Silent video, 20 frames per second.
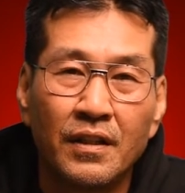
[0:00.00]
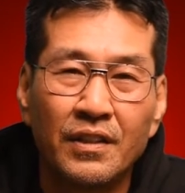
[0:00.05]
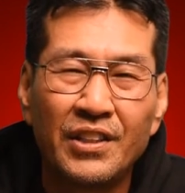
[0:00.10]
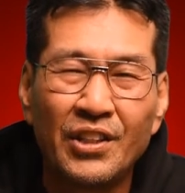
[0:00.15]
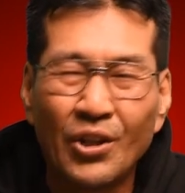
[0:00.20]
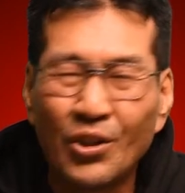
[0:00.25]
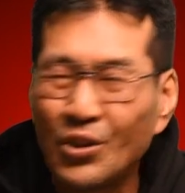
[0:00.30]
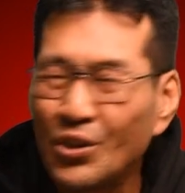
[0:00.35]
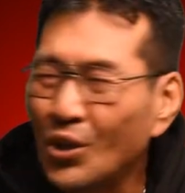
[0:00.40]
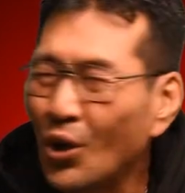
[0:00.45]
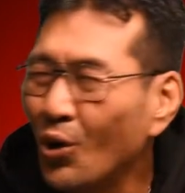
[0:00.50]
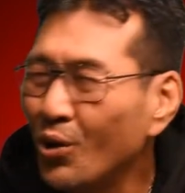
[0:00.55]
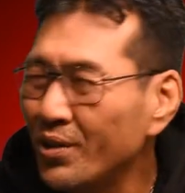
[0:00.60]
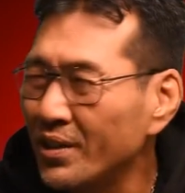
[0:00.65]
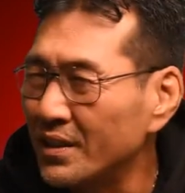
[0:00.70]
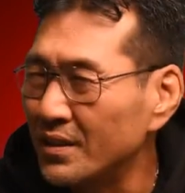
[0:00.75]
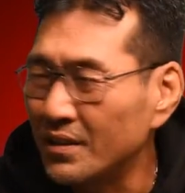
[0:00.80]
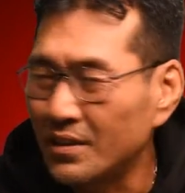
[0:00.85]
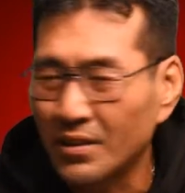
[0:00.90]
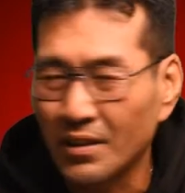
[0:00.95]
the
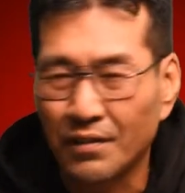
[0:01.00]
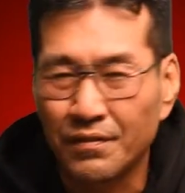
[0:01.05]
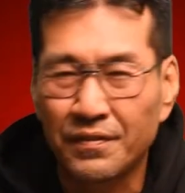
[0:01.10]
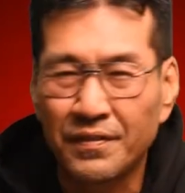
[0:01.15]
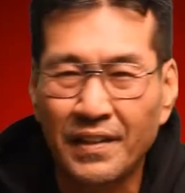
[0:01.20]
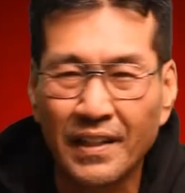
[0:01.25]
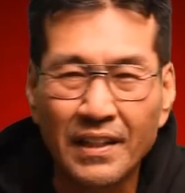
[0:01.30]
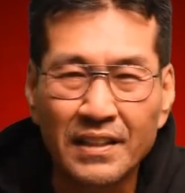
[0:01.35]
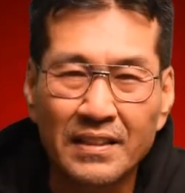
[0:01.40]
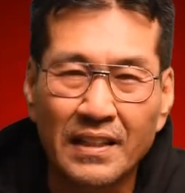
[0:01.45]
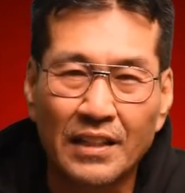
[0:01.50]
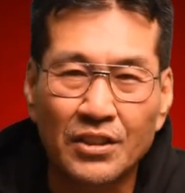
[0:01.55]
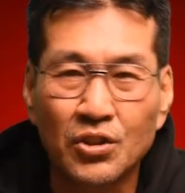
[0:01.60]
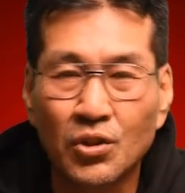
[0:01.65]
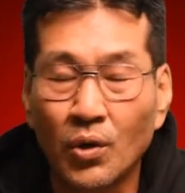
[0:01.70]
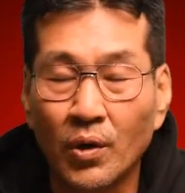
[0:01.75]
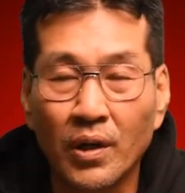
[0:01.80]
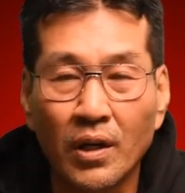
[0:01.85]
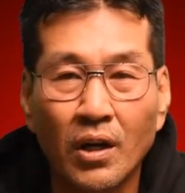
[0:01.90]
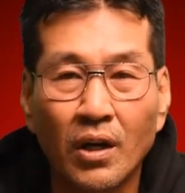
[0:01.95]
annoyance of things that's
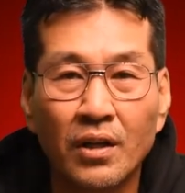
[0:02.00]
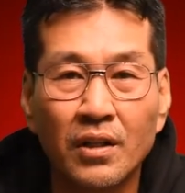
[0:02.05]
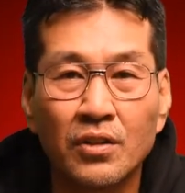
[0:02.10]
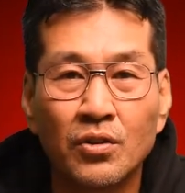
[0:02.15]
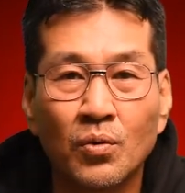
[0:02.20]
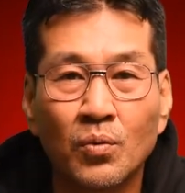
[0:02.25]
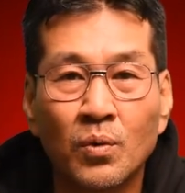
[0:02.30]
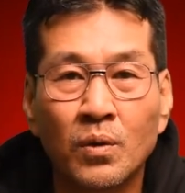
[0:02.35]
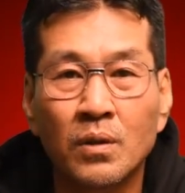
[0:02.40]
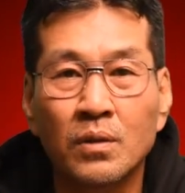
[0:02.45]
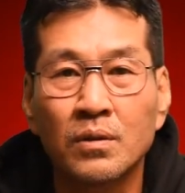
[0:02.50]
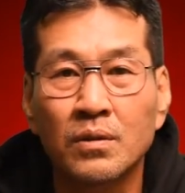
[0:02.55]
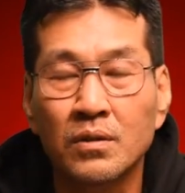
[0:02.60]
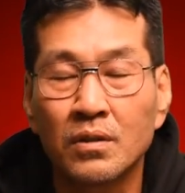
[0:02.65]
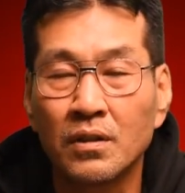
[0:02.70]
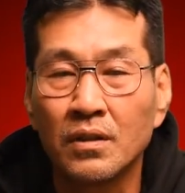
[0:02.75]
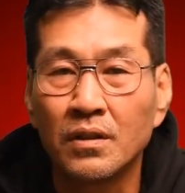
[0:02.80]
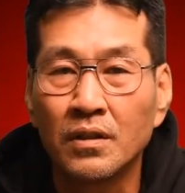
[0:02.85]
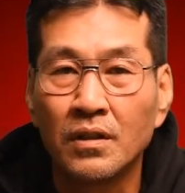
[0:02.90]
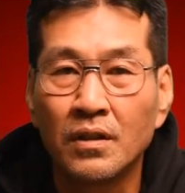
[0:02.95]
going on in the
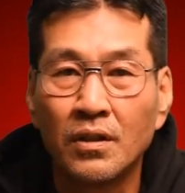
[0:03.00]
world.